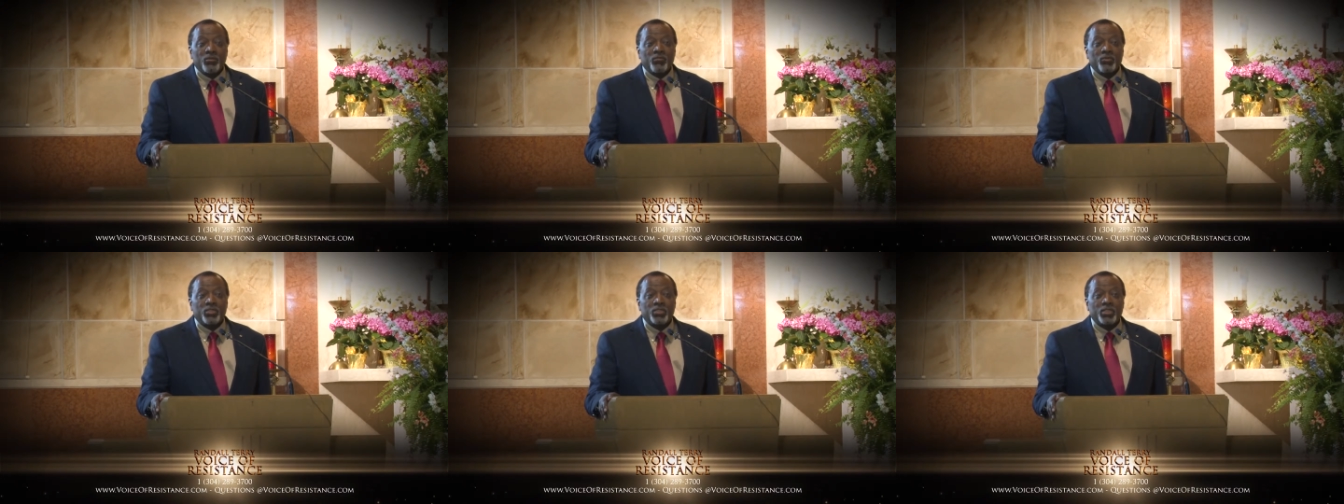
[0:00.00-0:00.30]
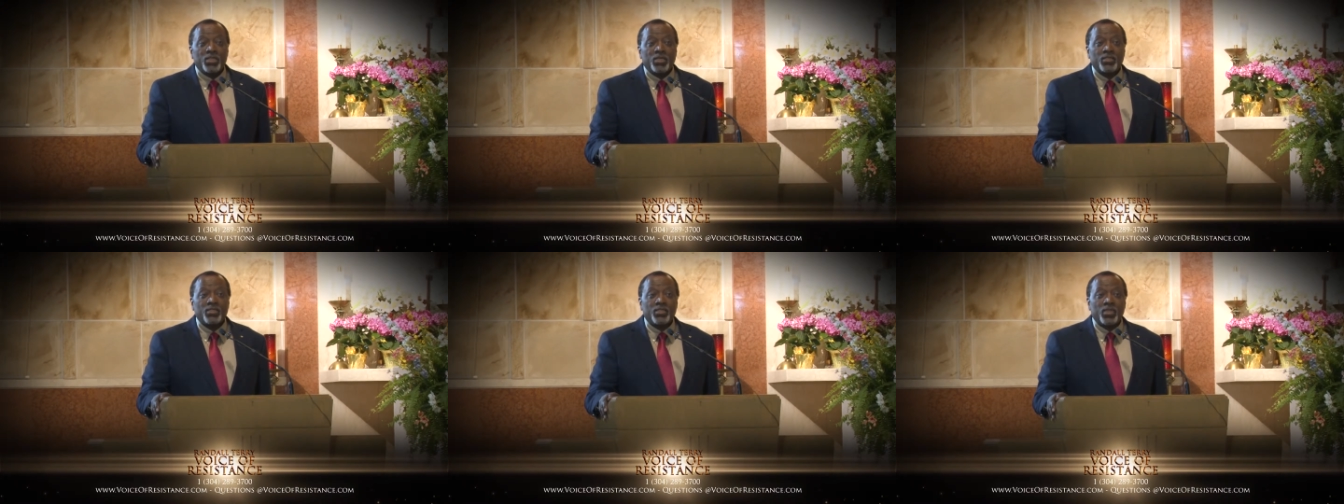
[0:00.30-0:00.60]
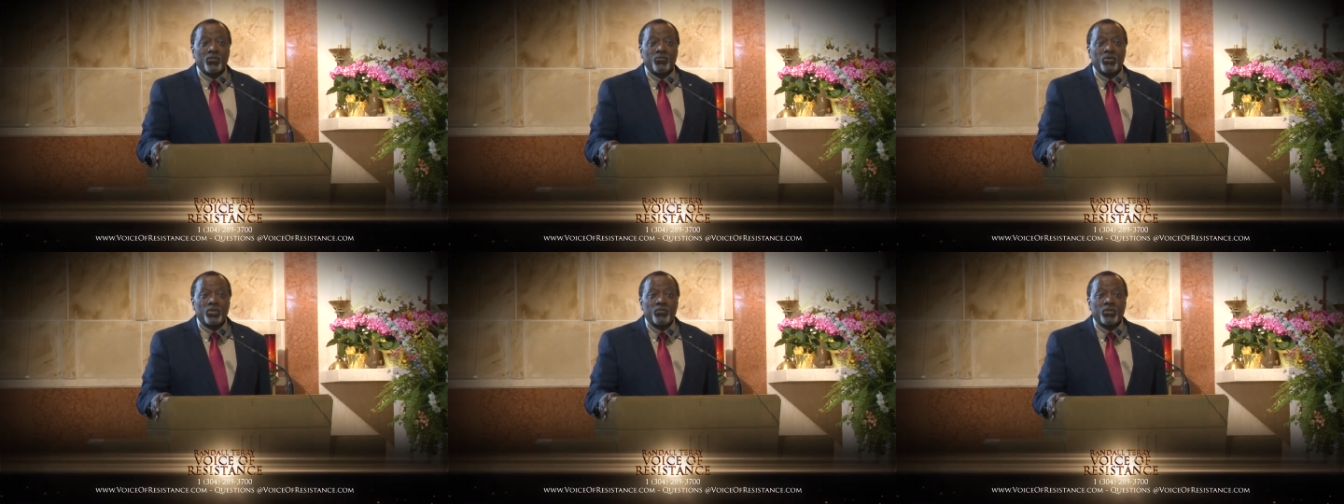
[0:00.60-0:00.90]
which says
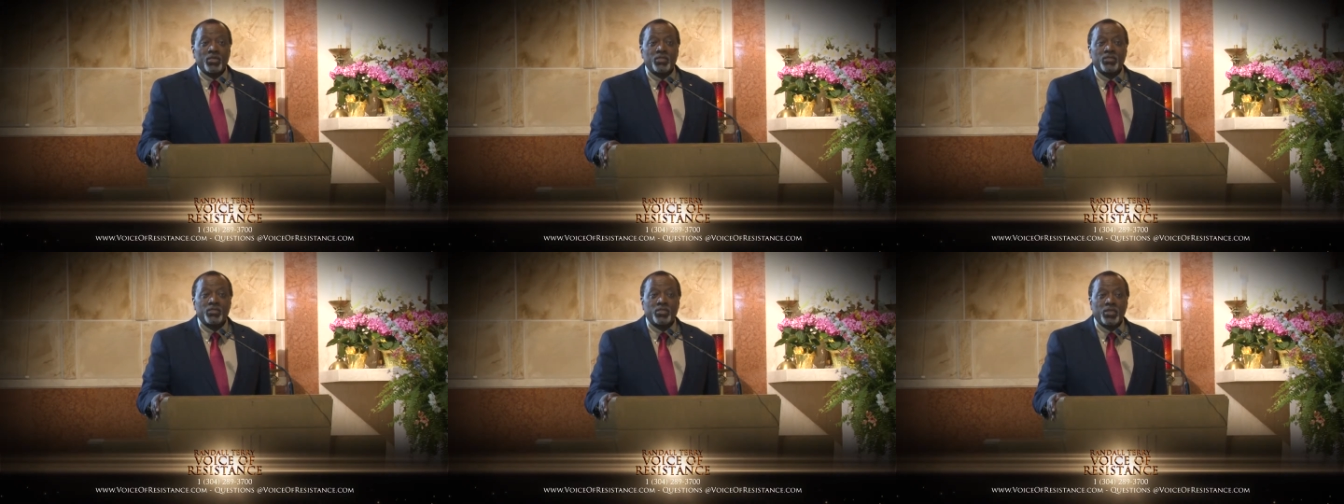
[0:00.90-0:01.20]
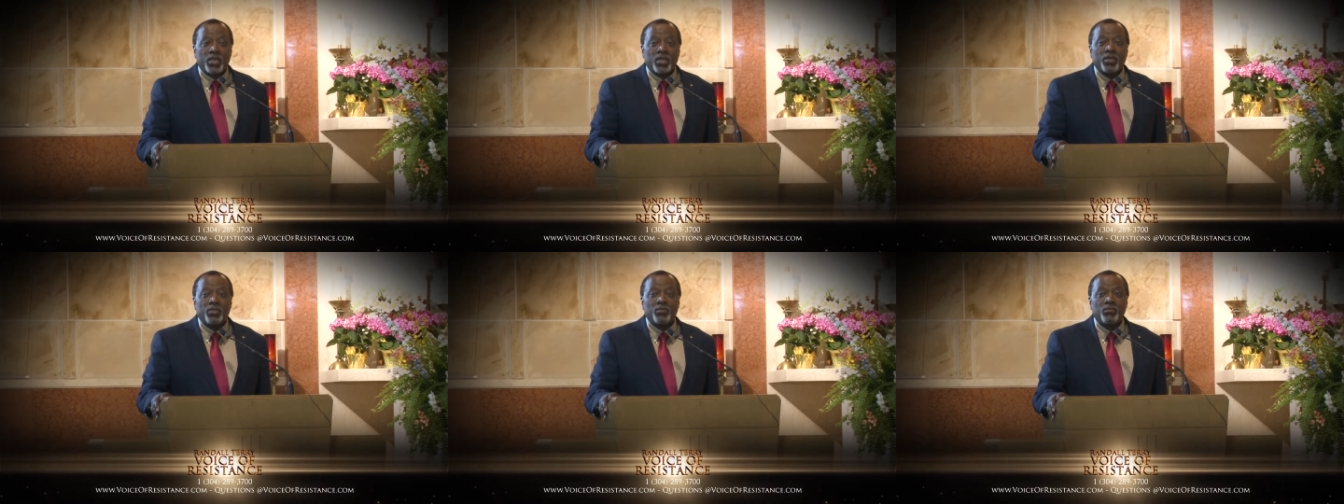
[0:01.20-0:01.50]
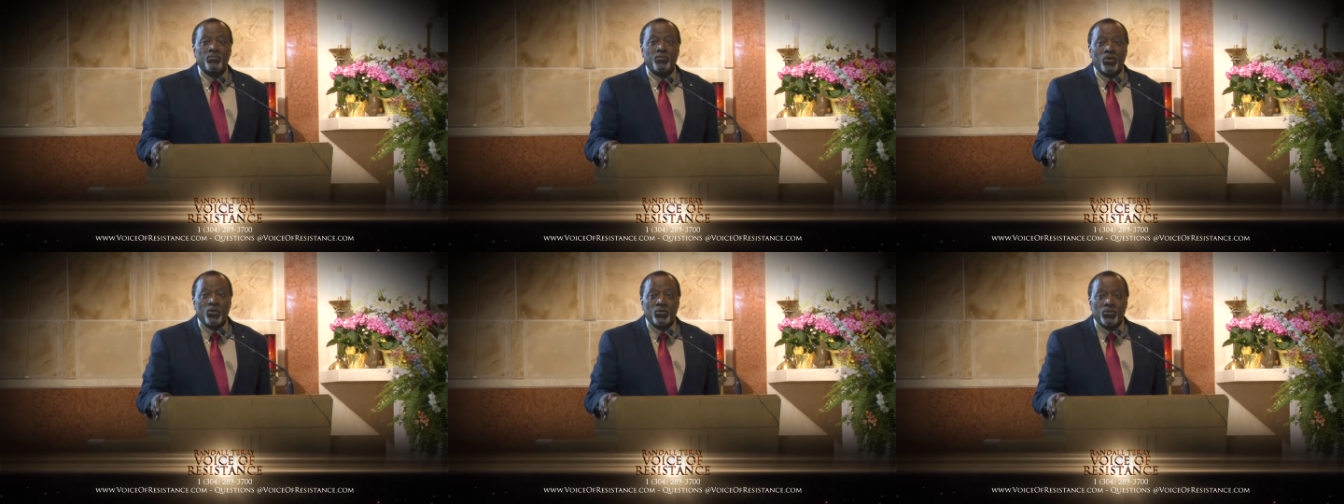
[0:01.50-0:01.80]
that we must
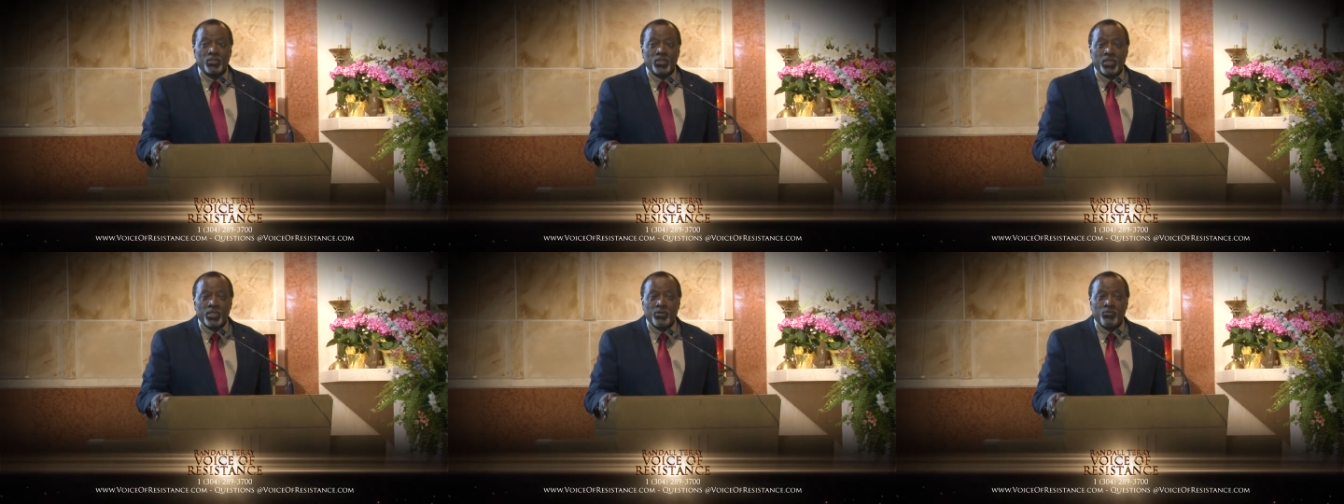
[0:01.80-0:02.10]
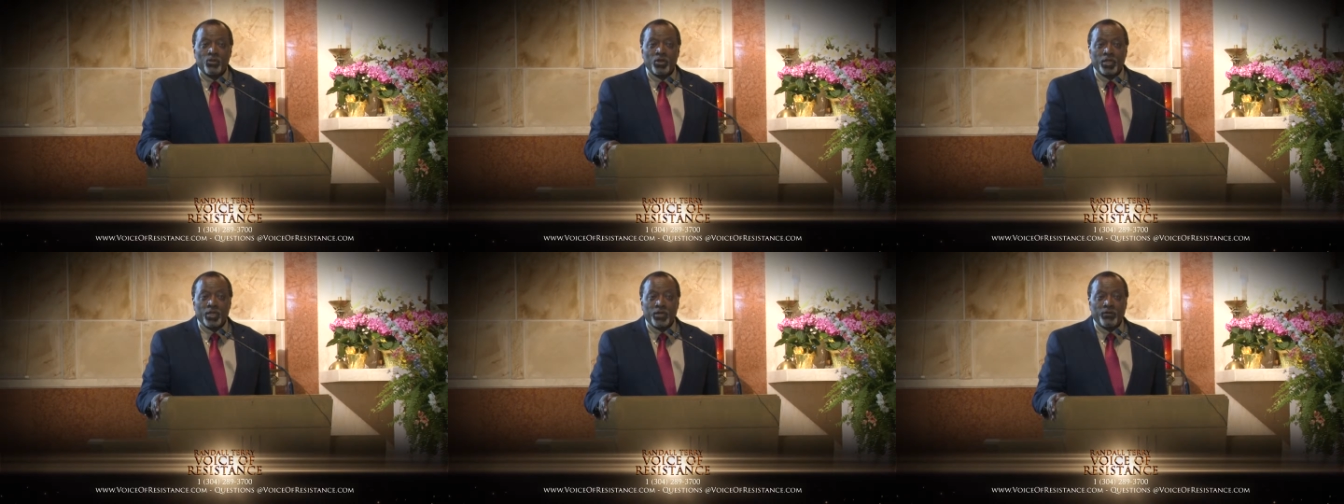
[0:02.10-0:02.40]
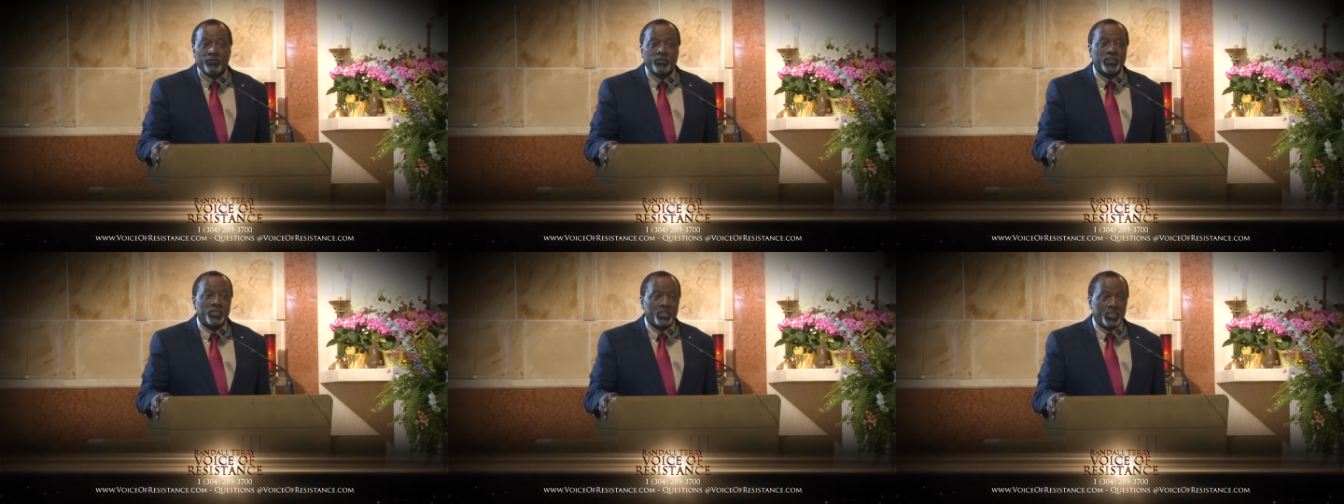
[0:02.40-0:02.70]
stand boldly
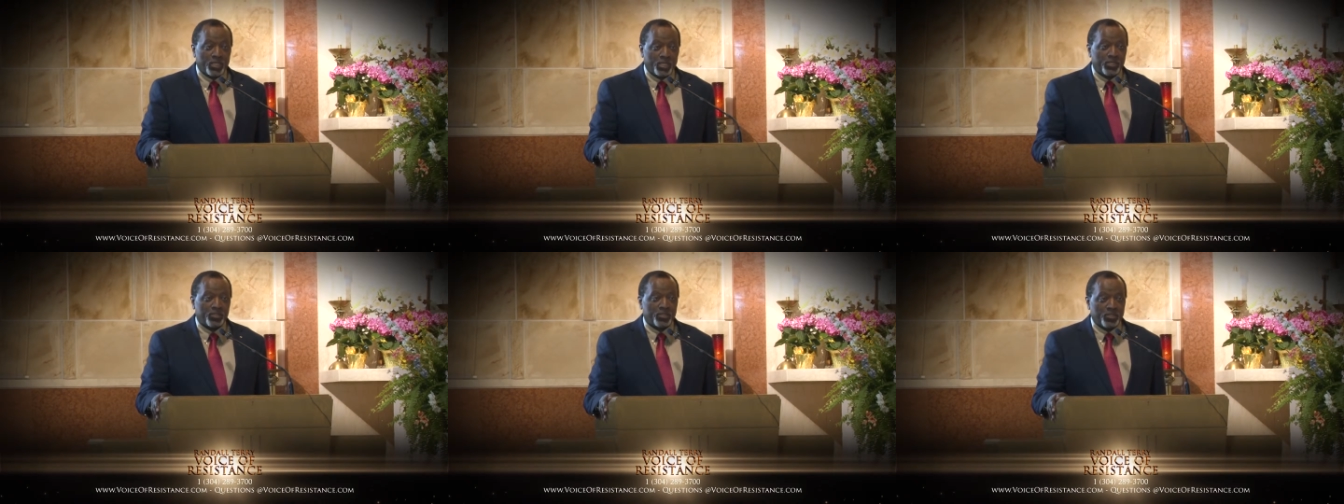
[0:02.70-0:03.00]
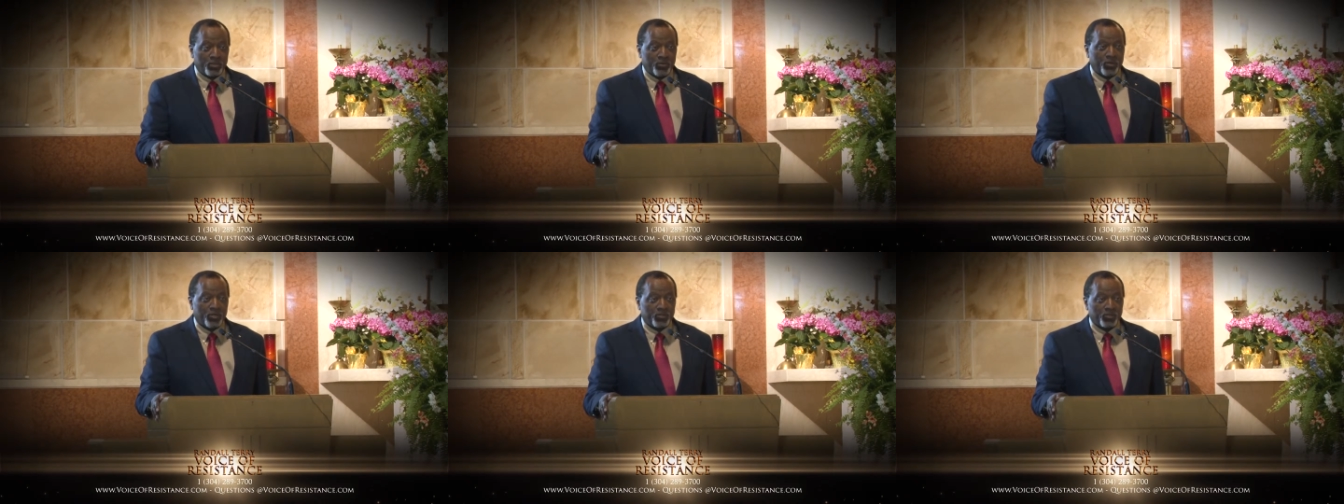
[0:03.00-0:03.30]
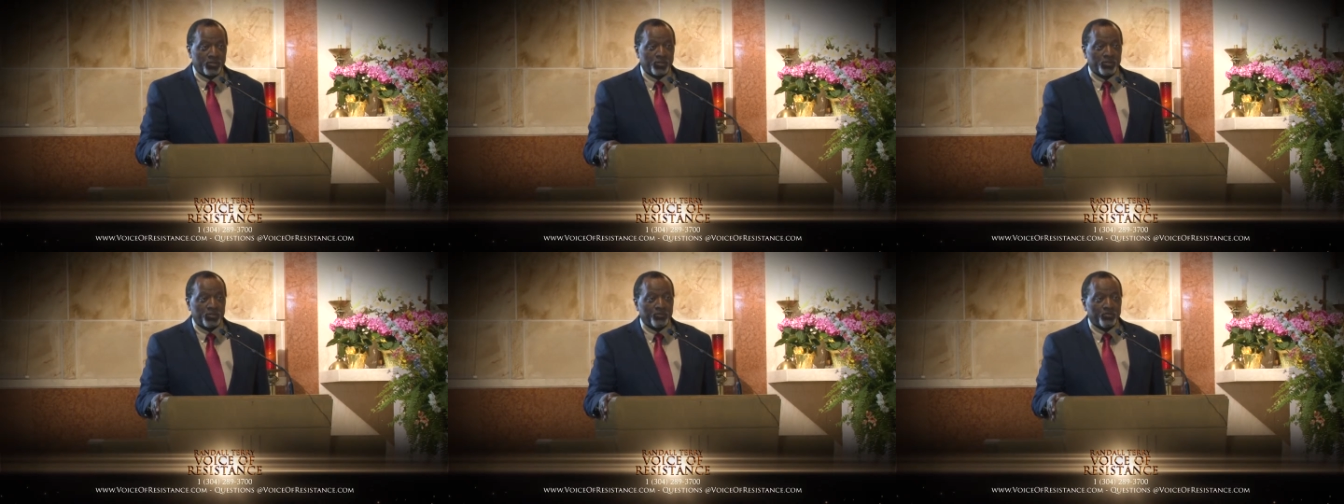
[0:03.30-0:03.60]
whatever the
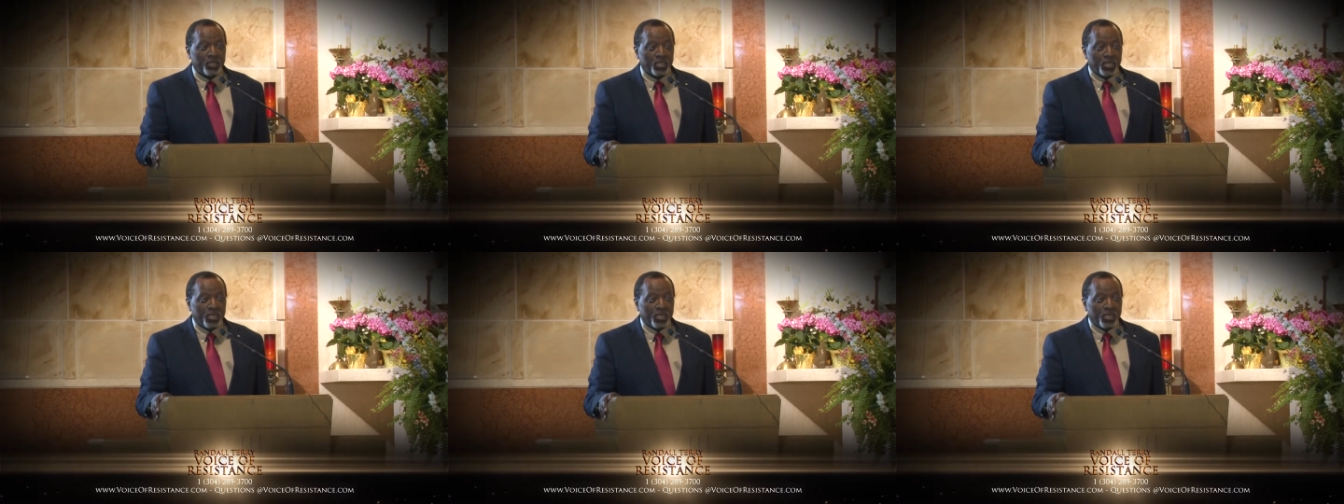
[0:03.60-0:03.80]
consequences